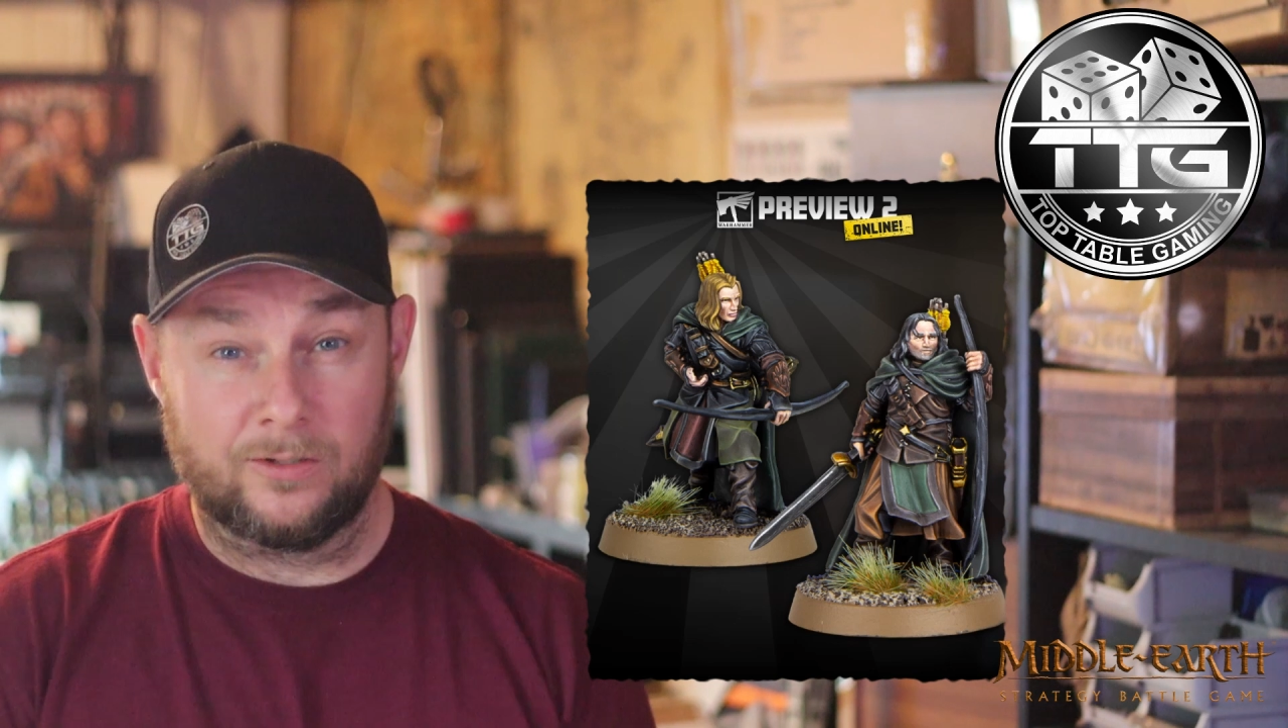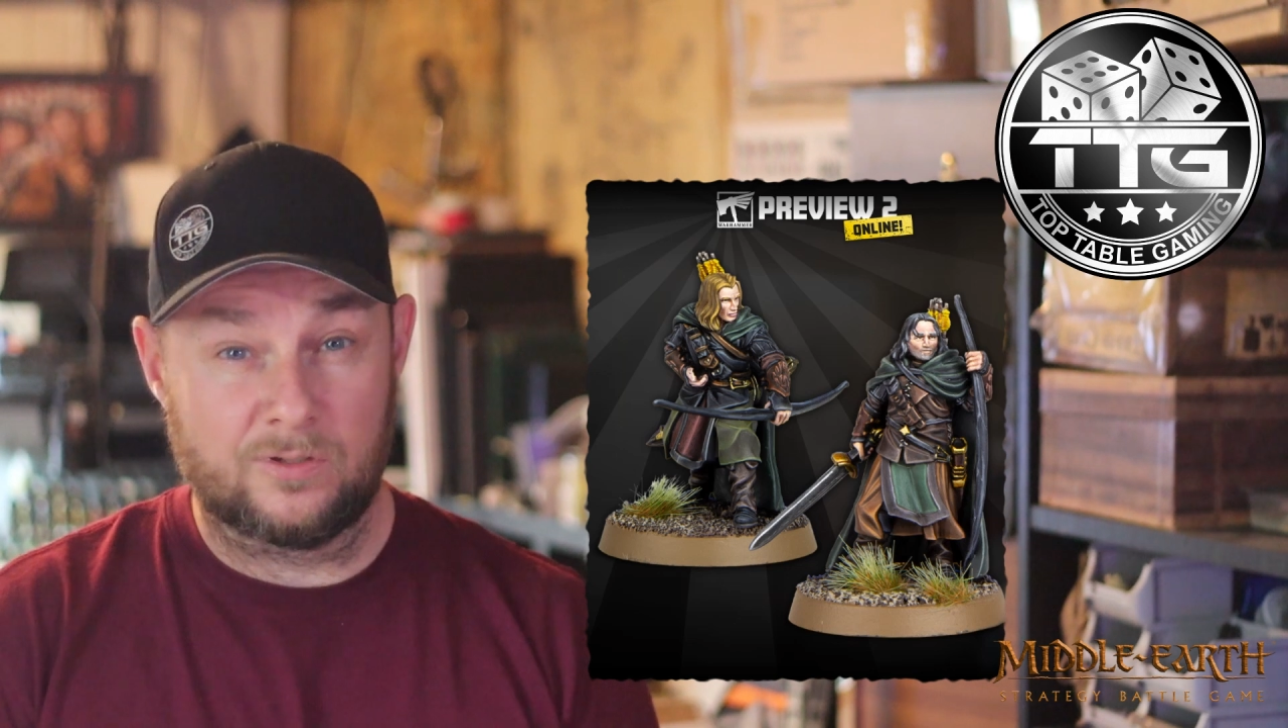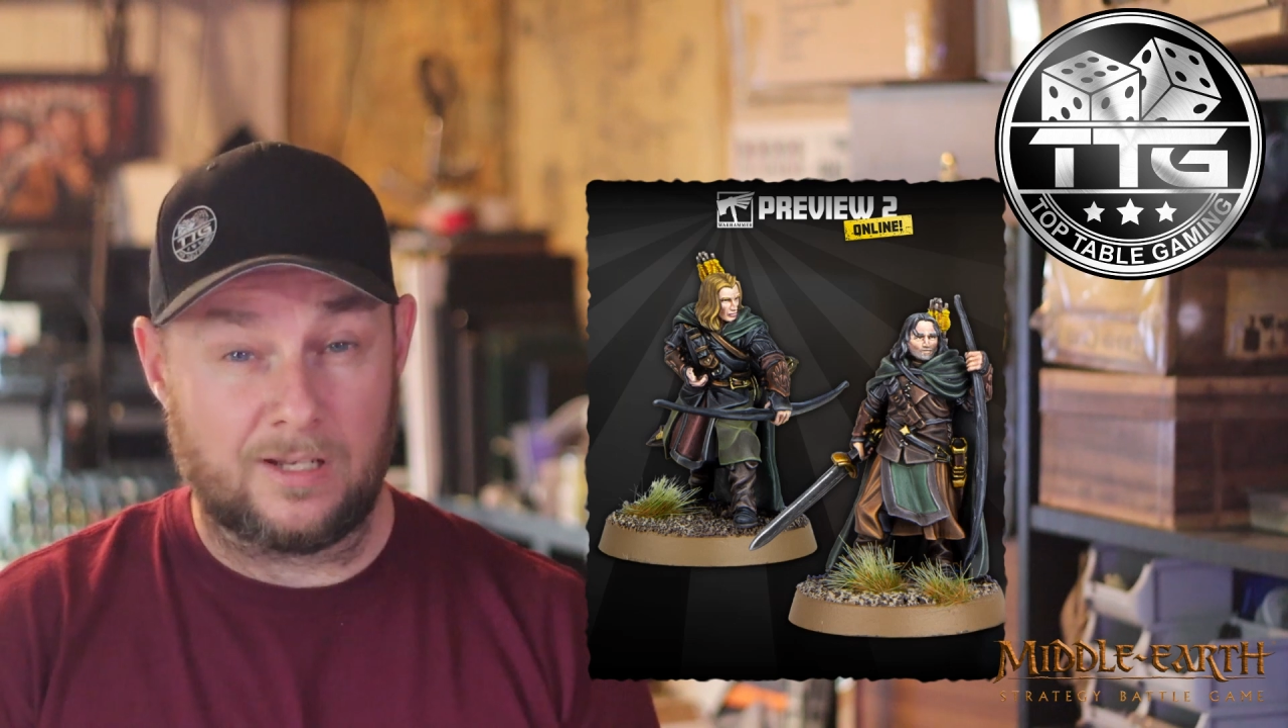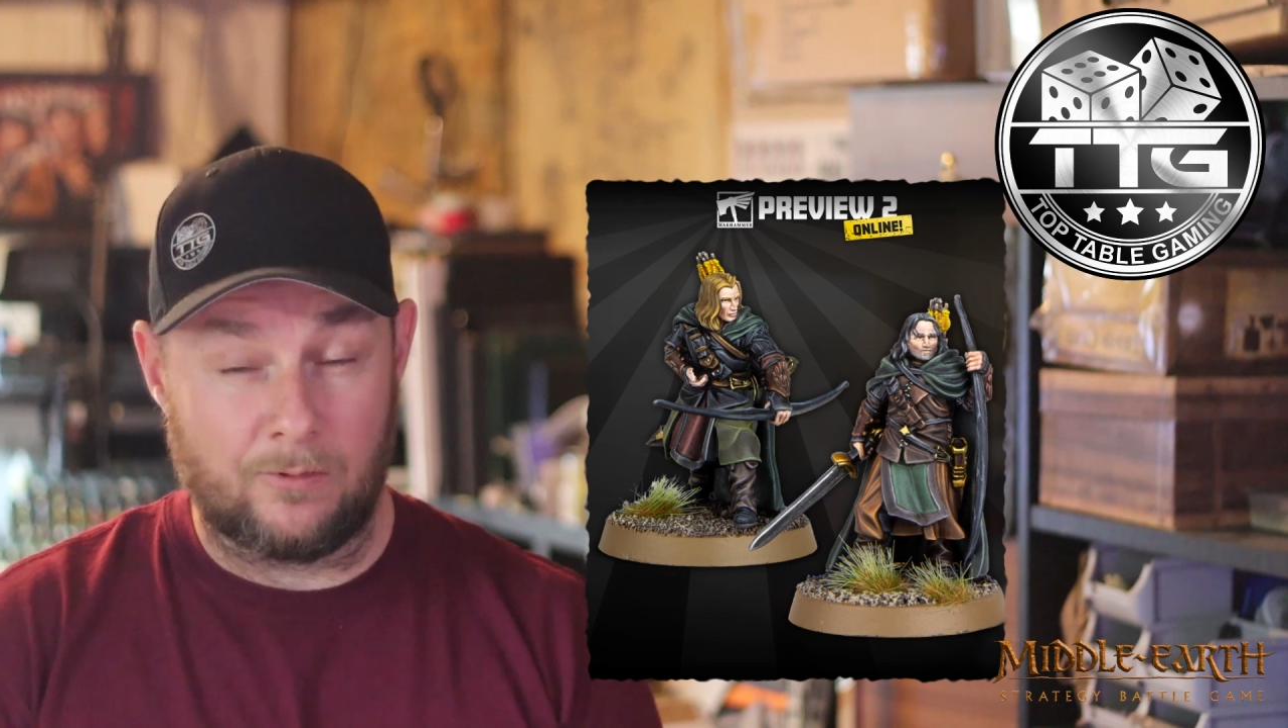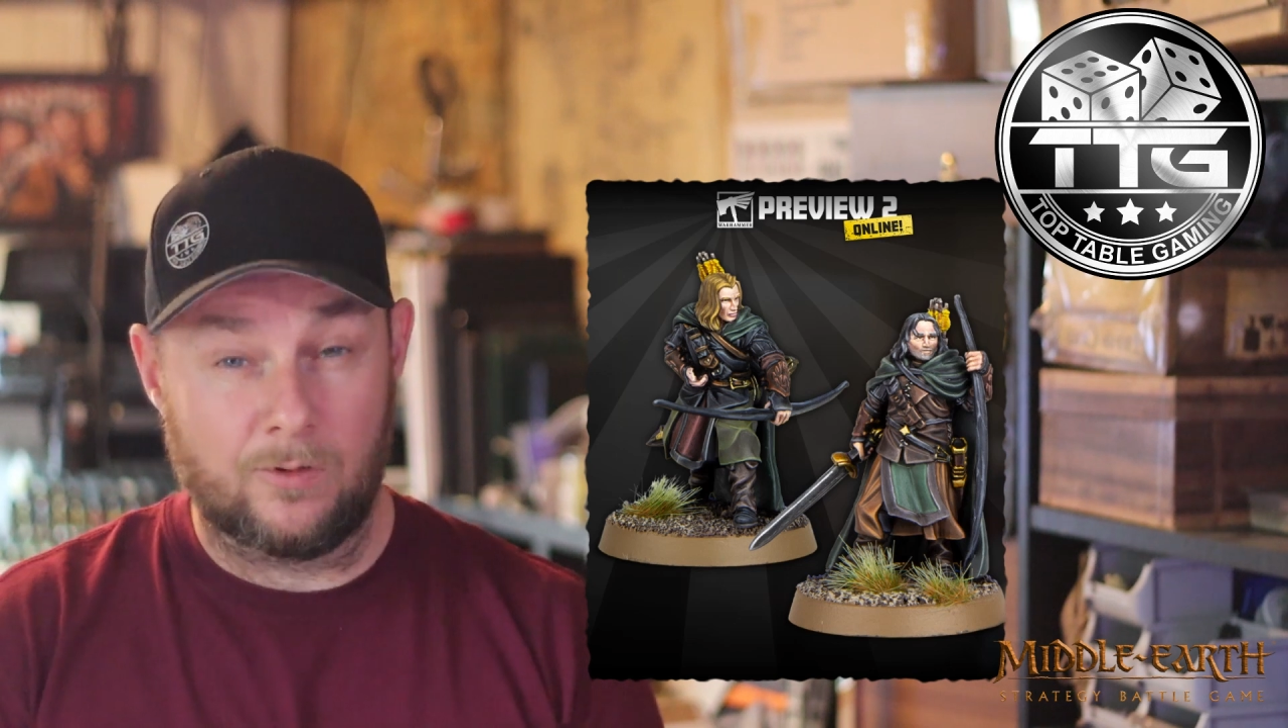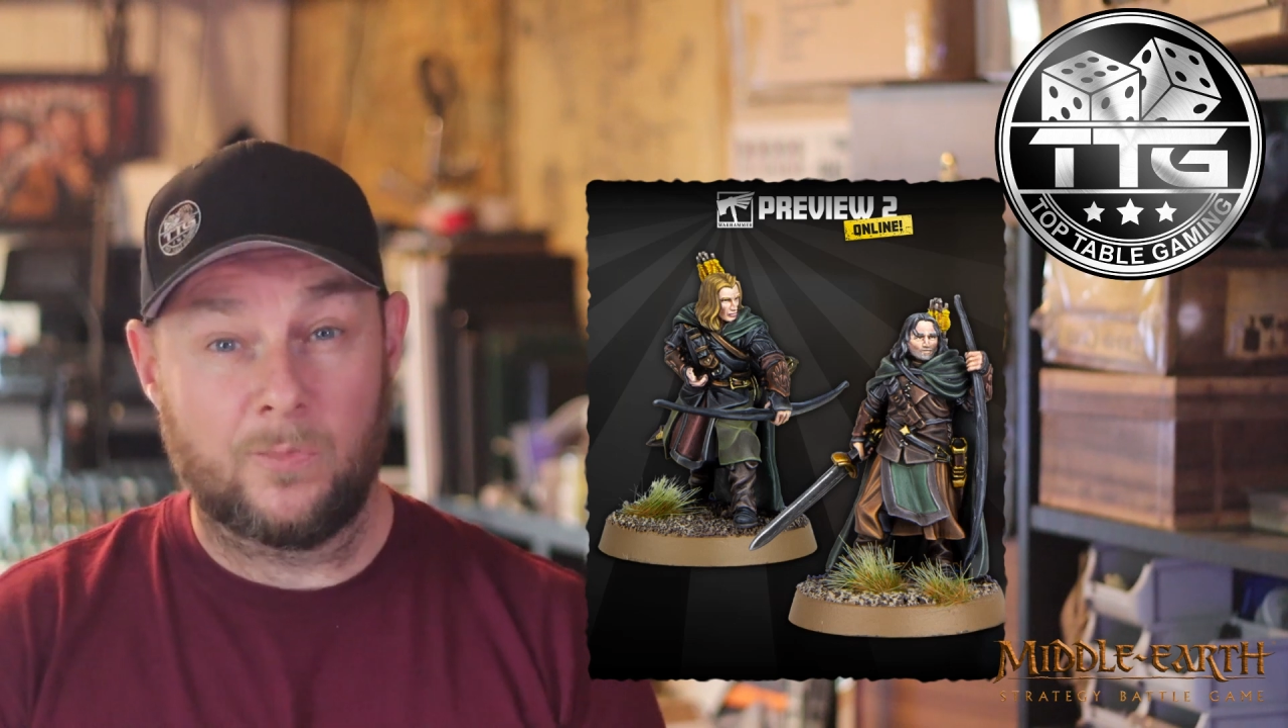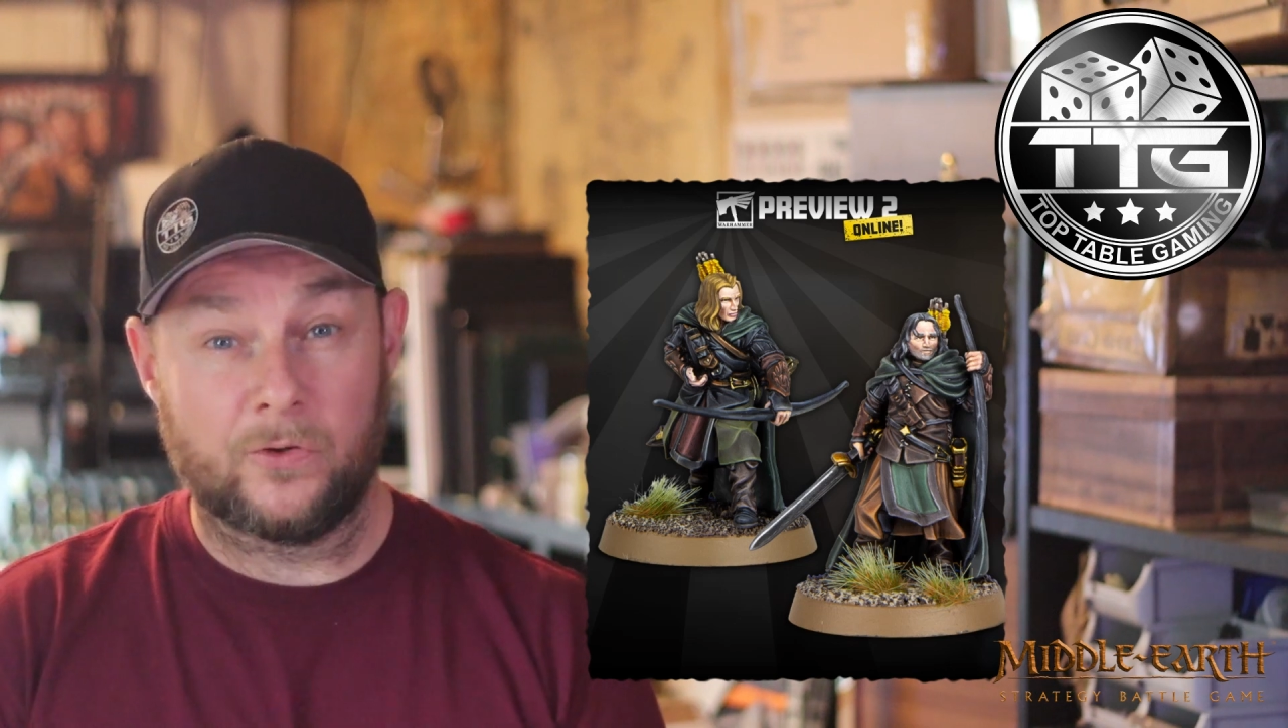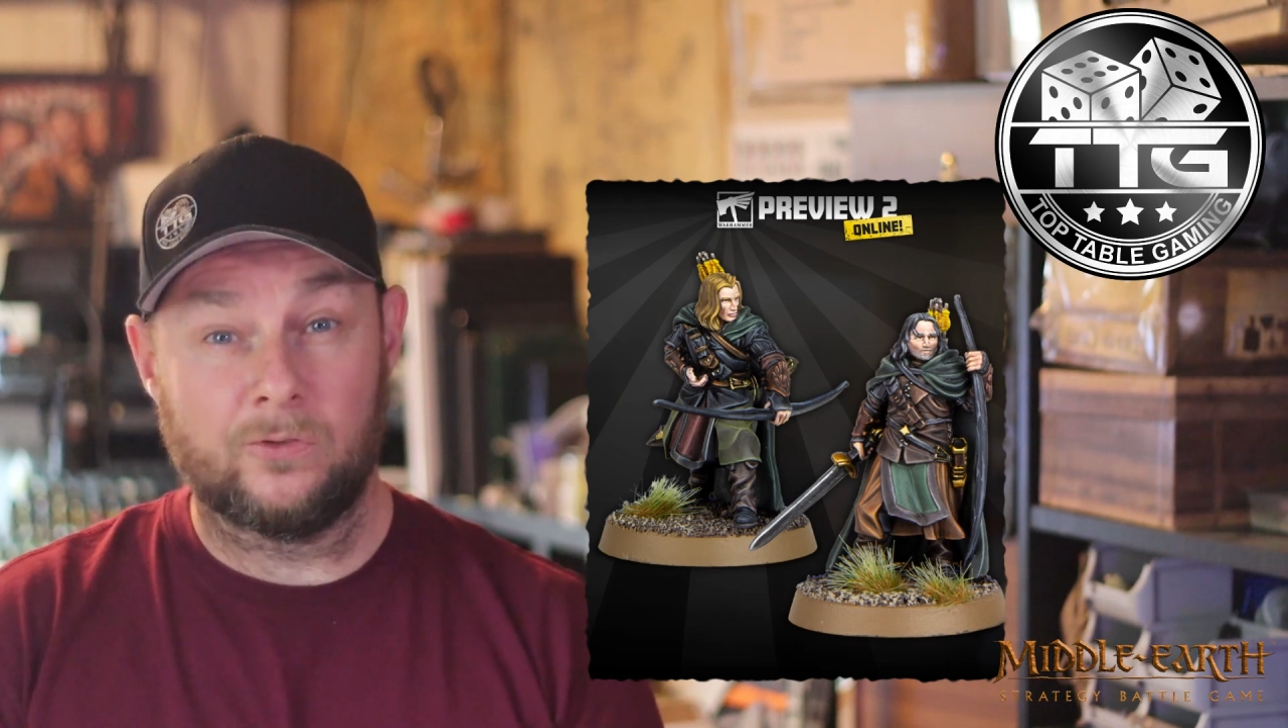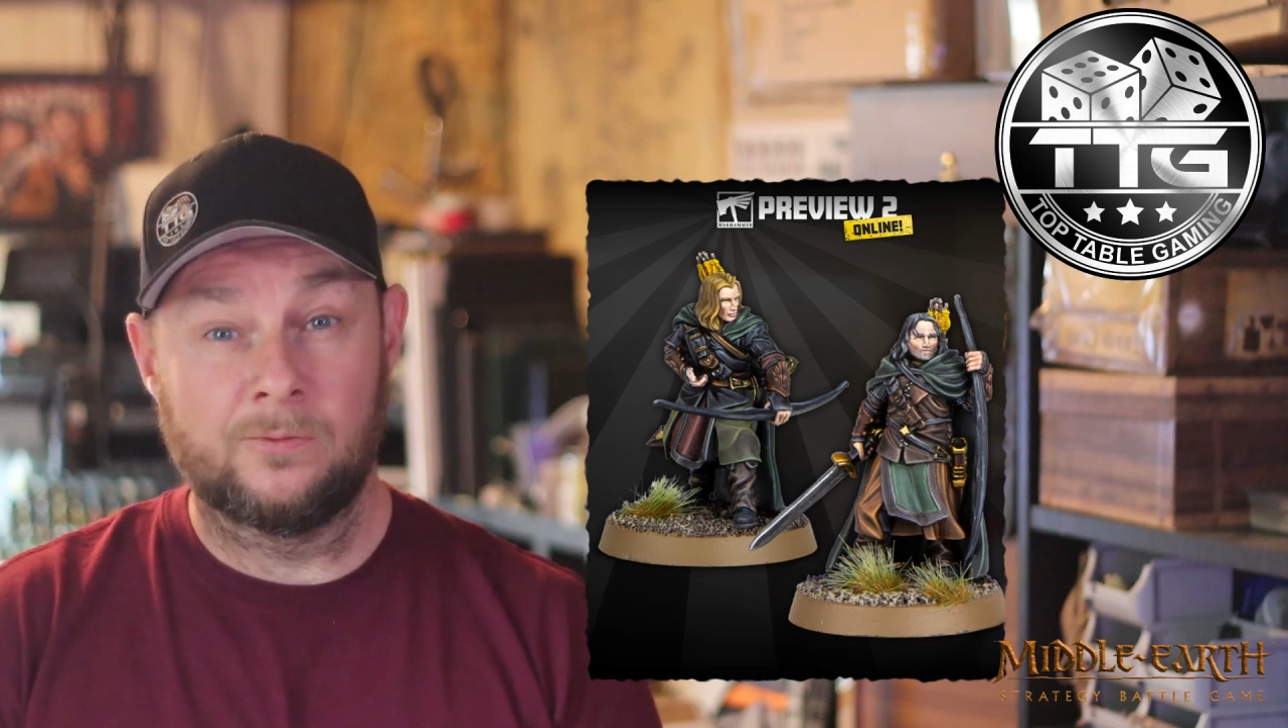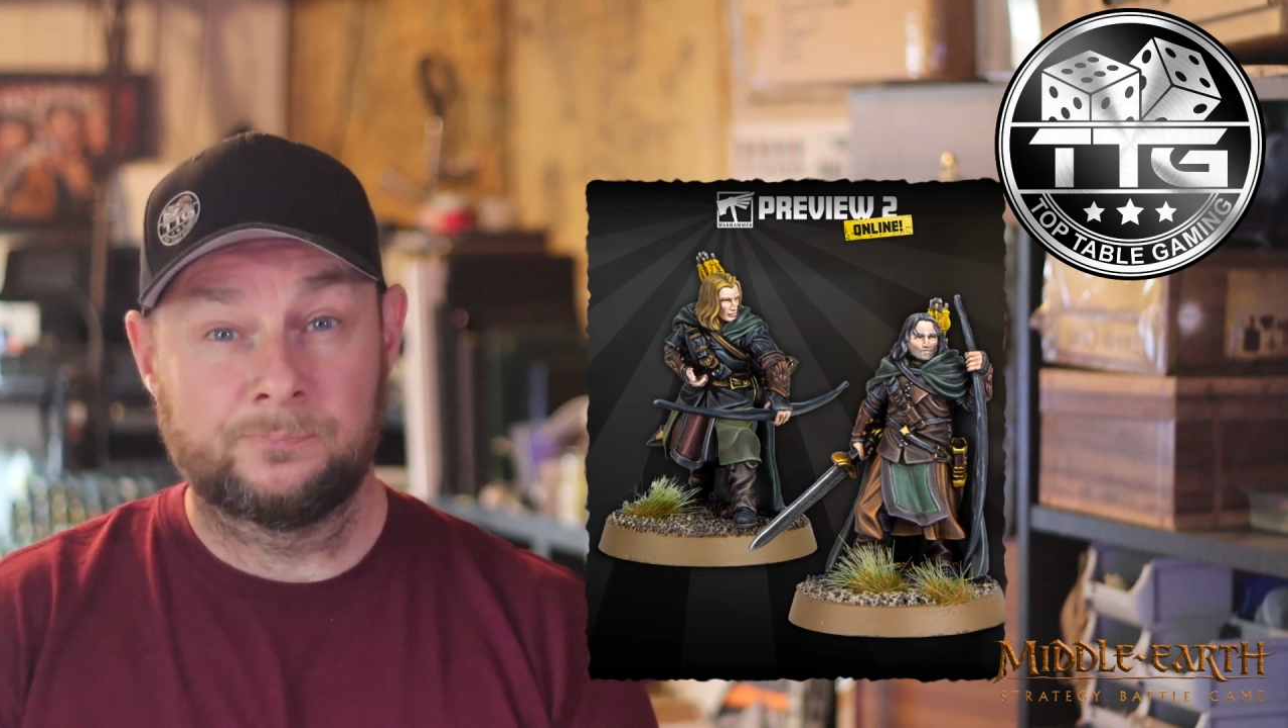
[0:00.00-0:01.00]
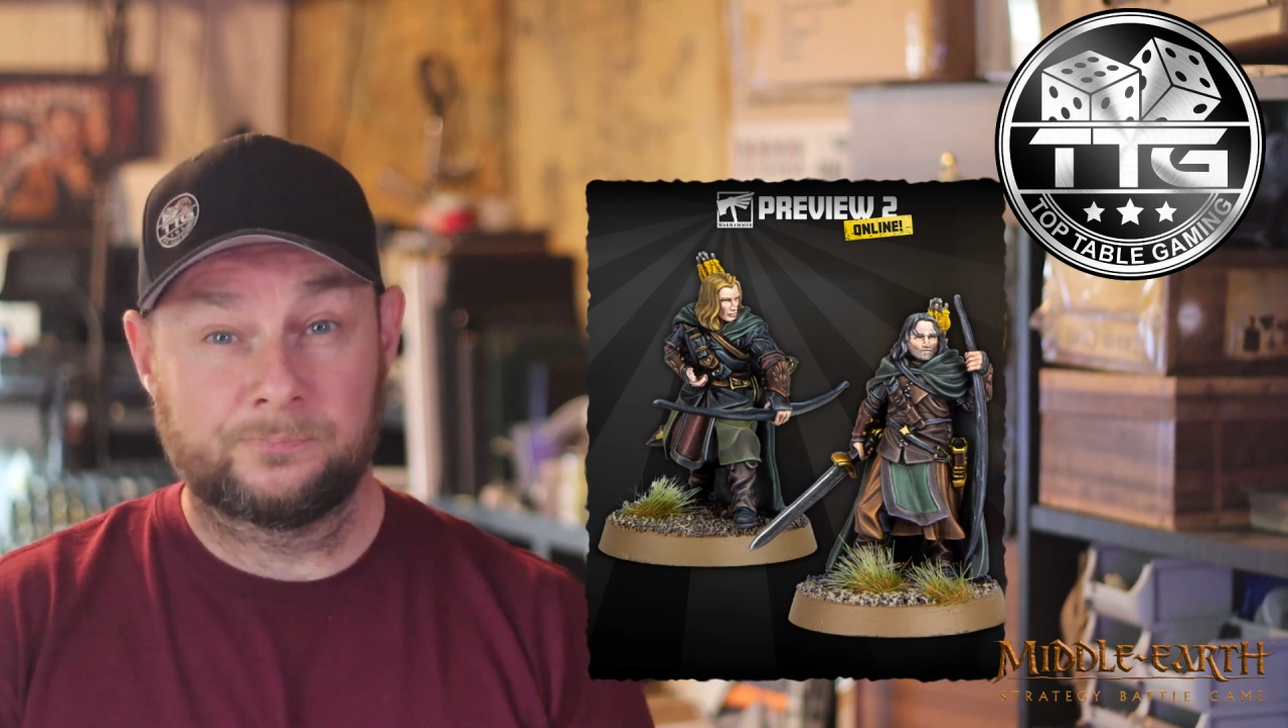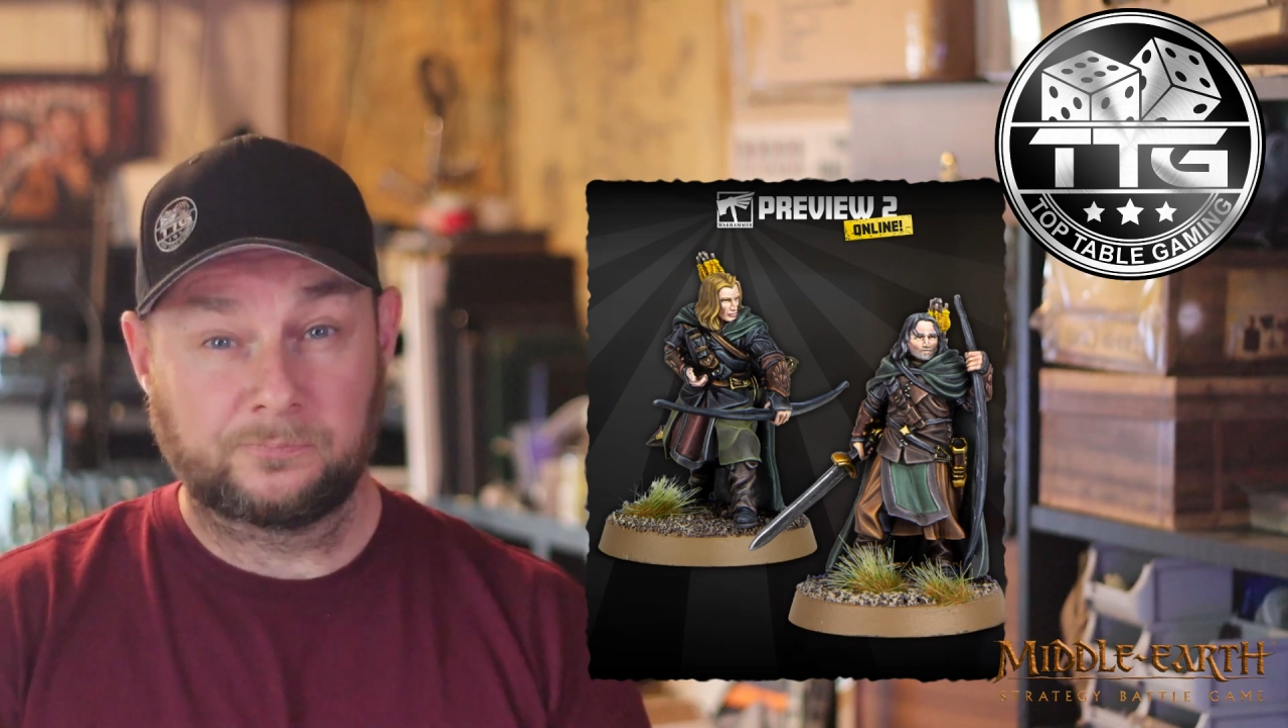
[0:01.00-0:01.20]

A new Sauron model?